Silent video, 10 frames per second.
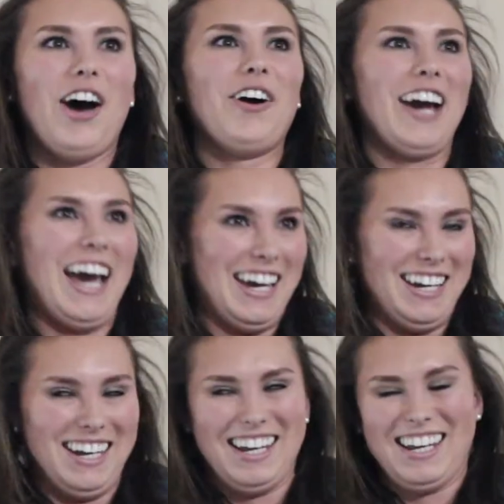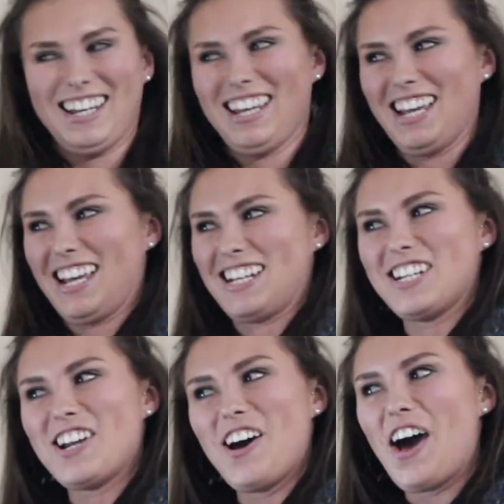Okay. I
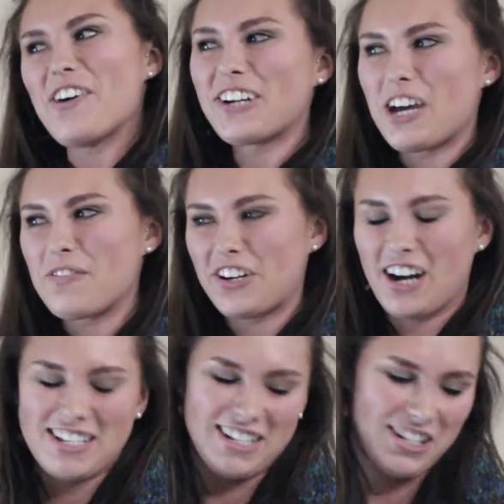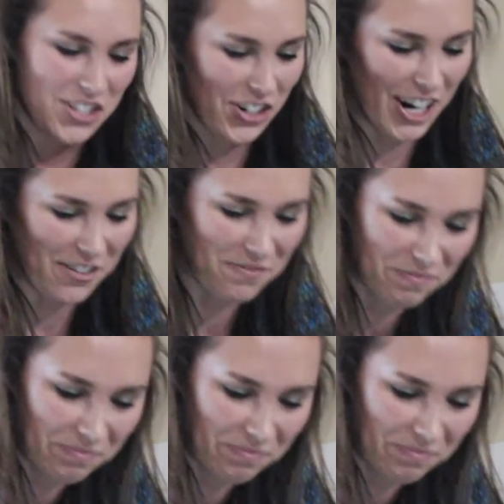didn't know how it would come across on screen.